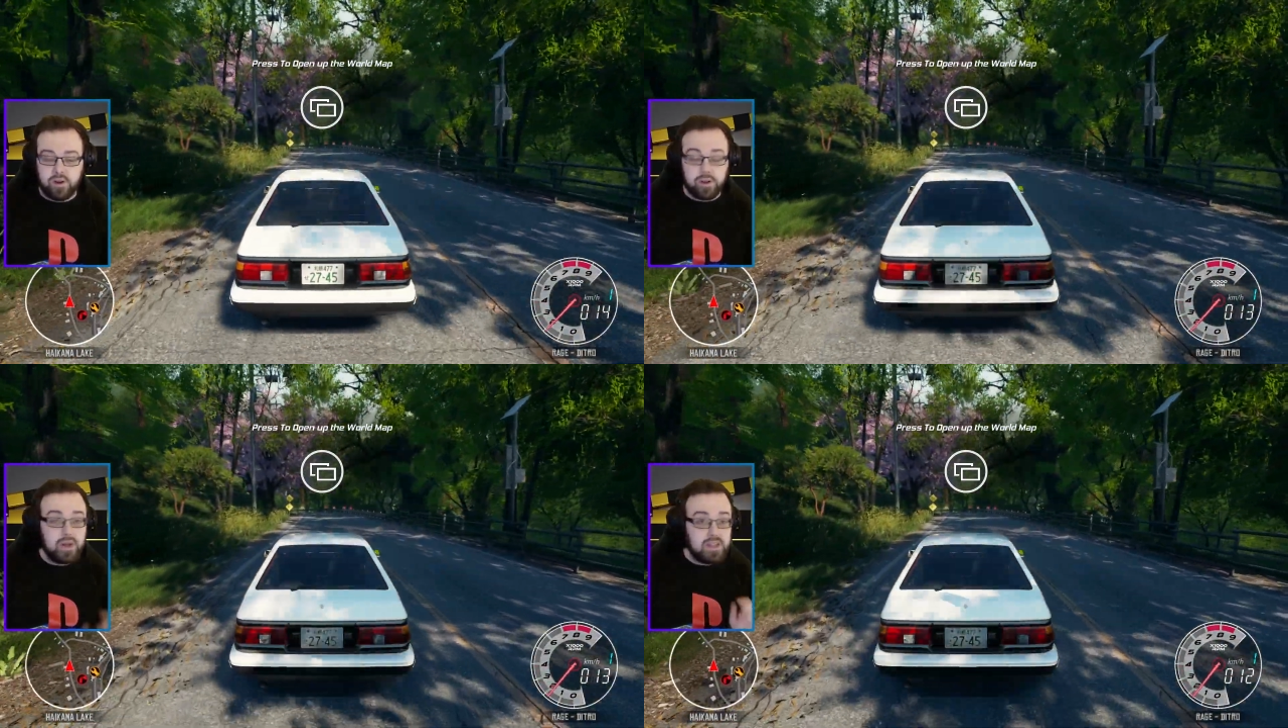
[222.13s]

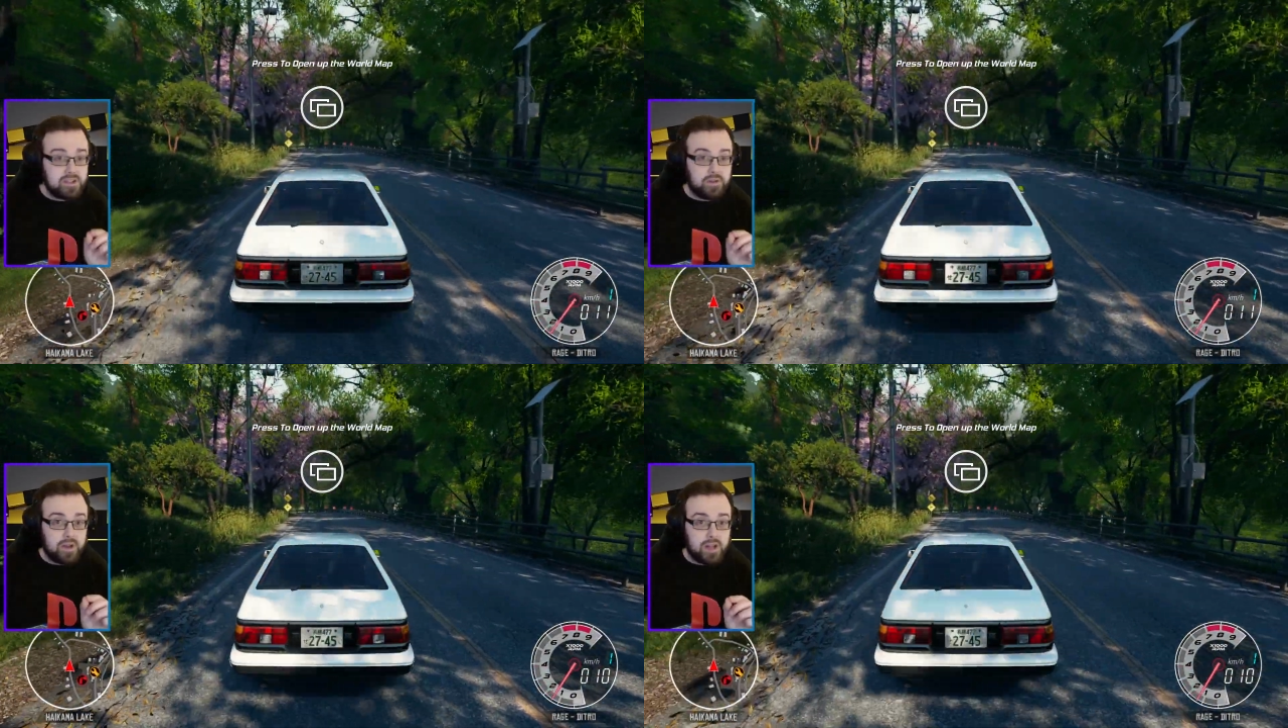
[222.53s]
although it
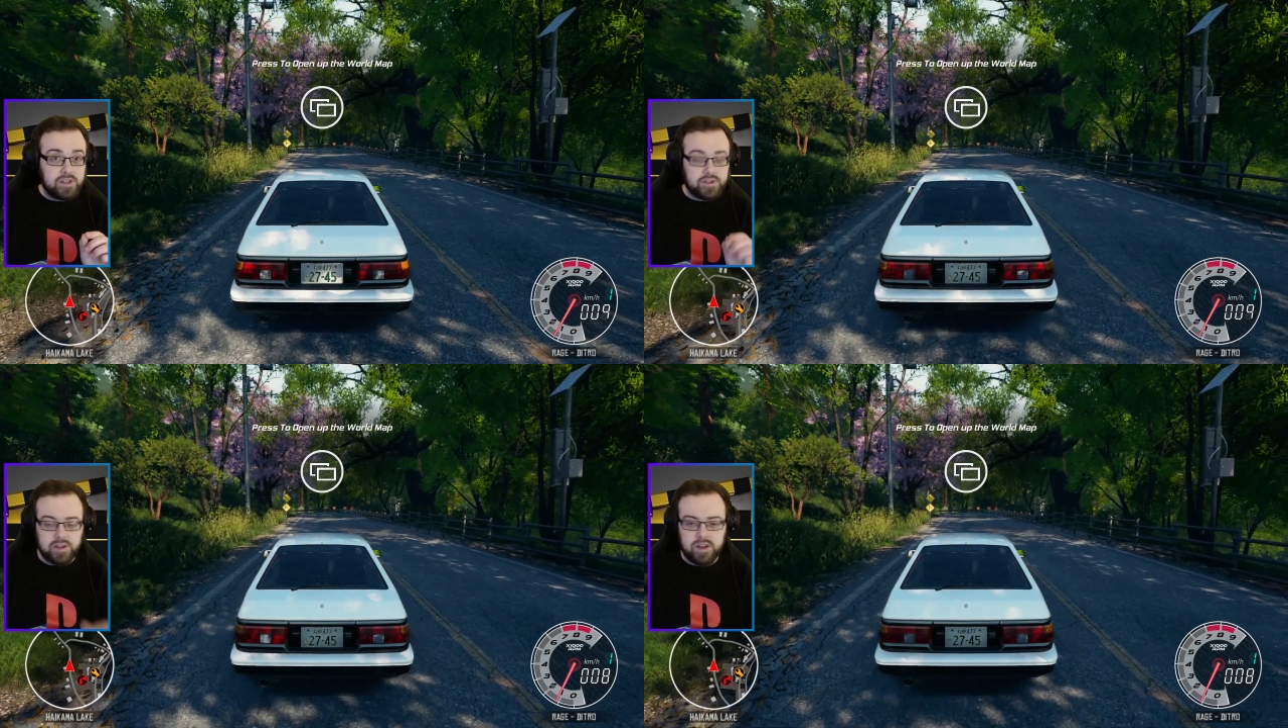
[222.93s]
is
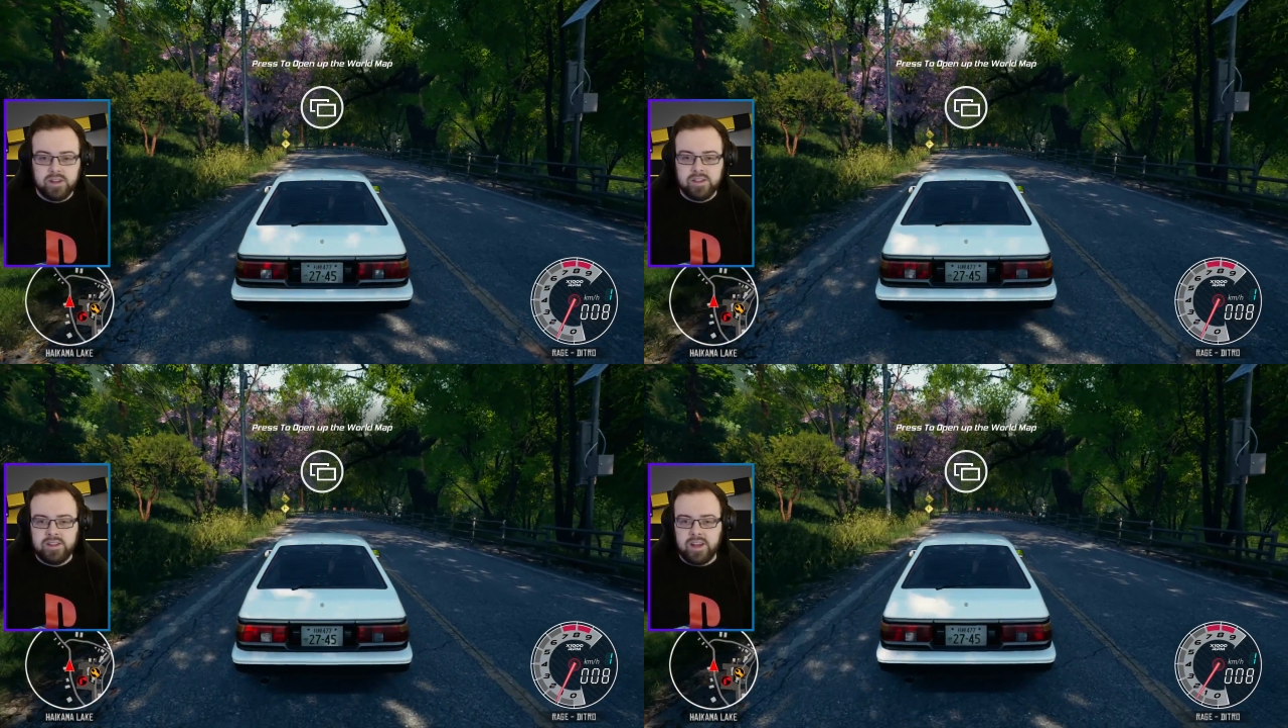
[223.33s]
Unreal Engine,
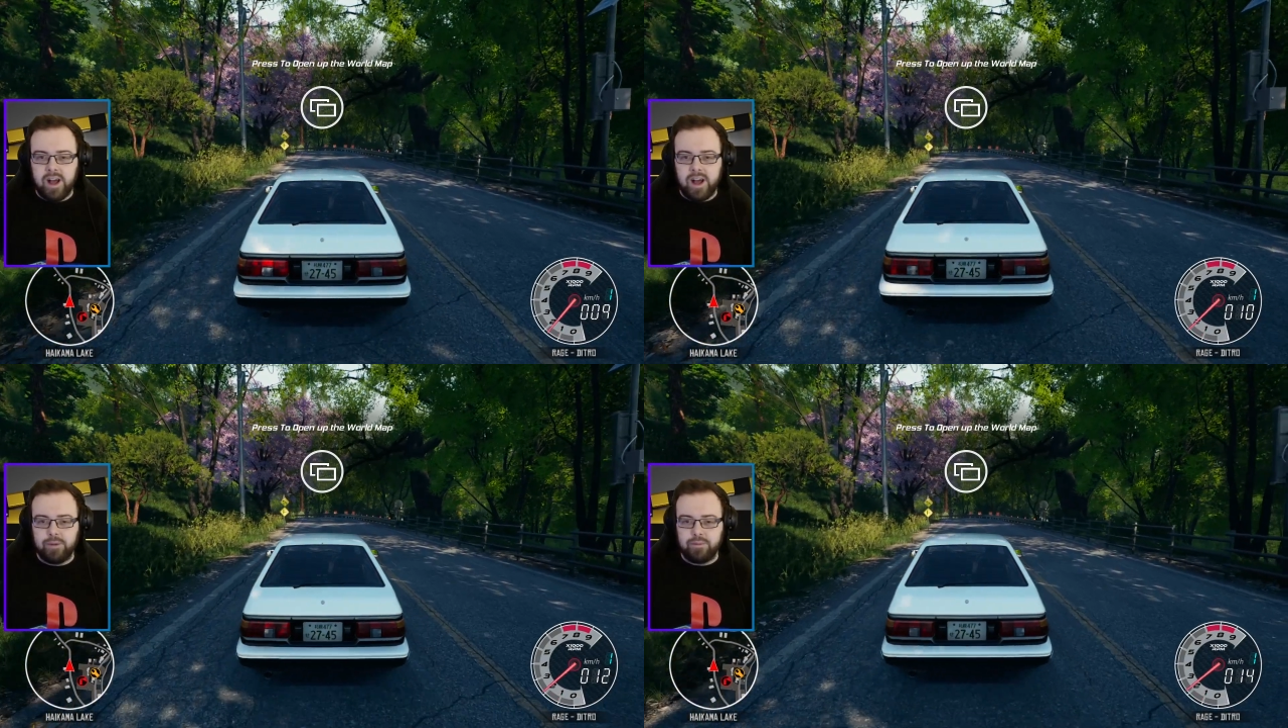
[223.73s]

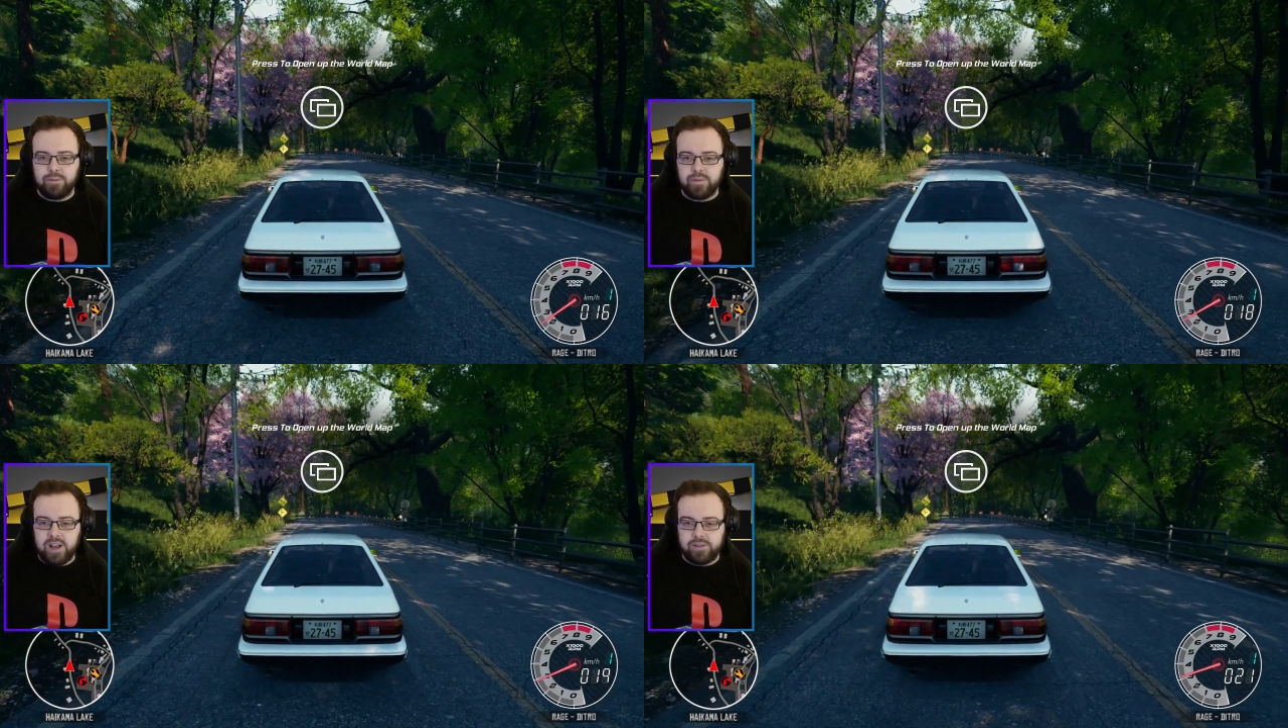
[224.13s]

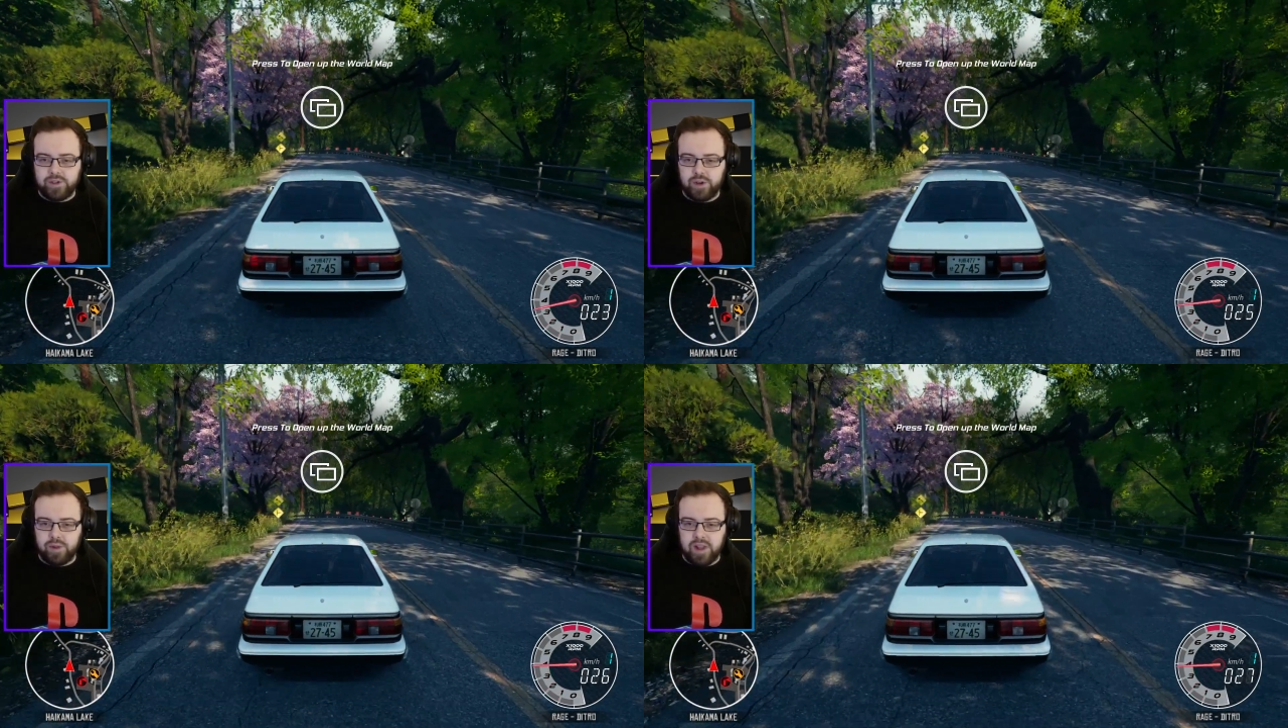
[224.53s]
kind
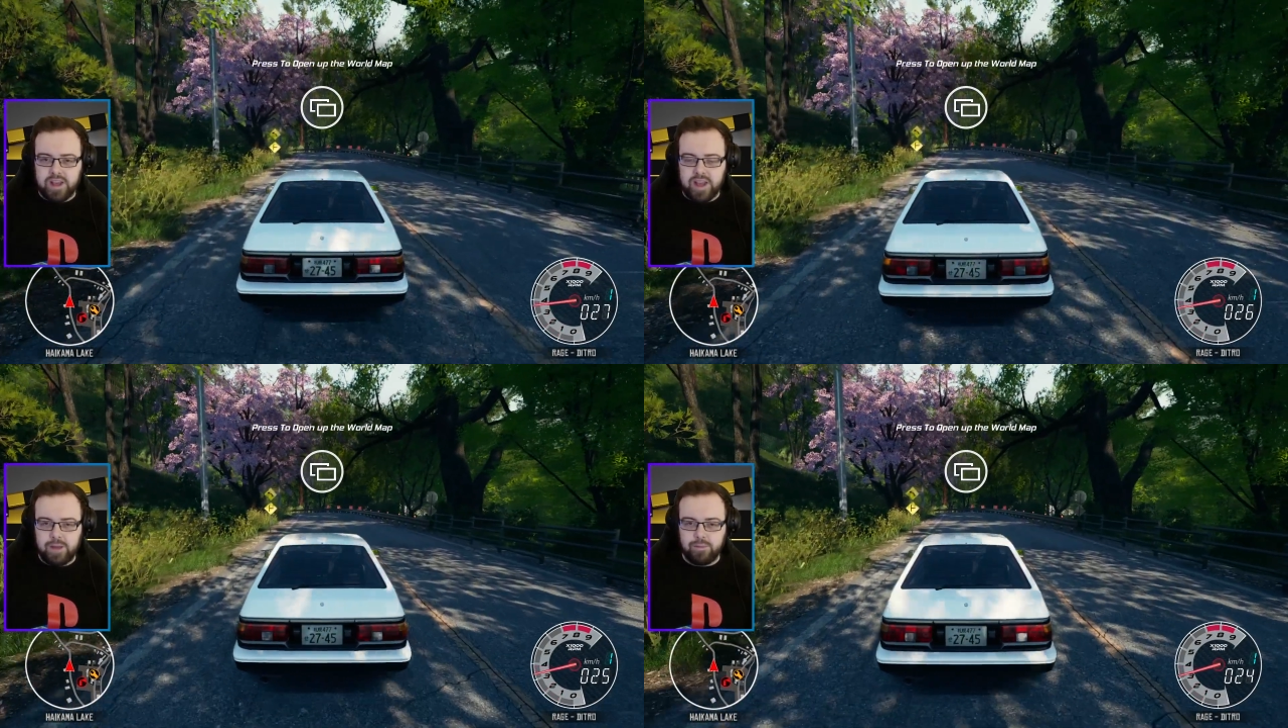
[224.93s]
of
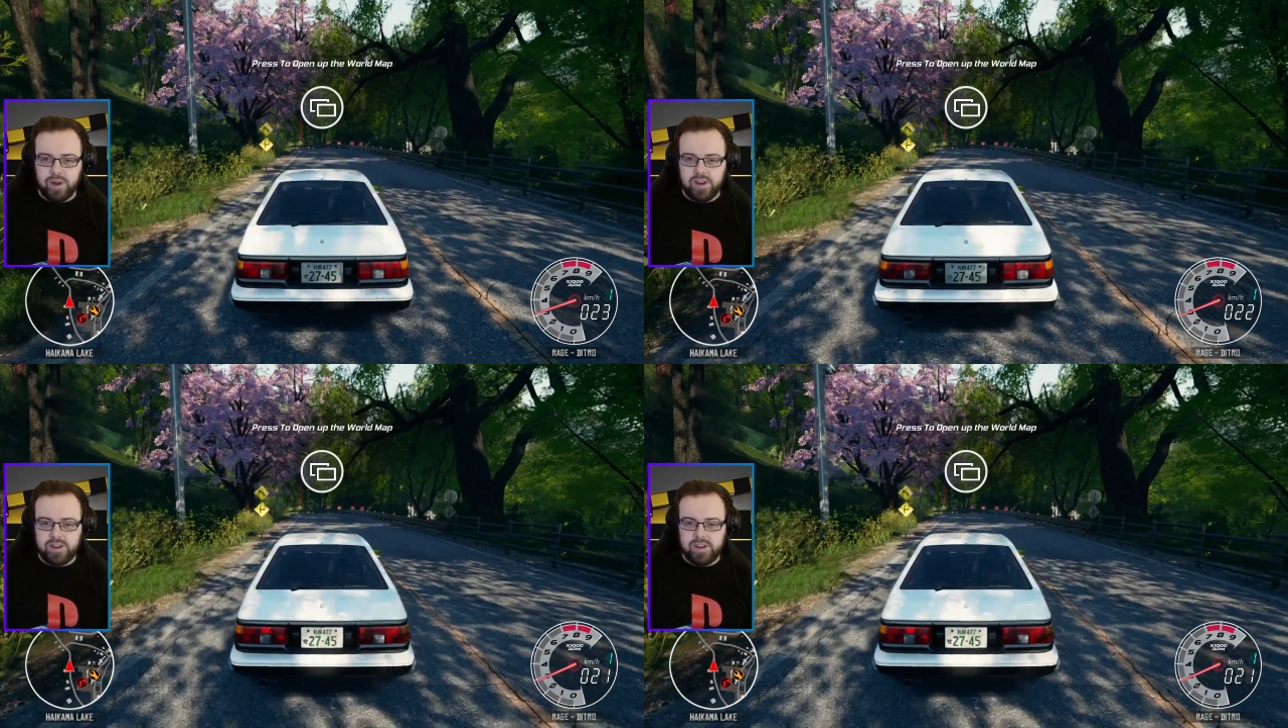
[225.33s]
AAA game,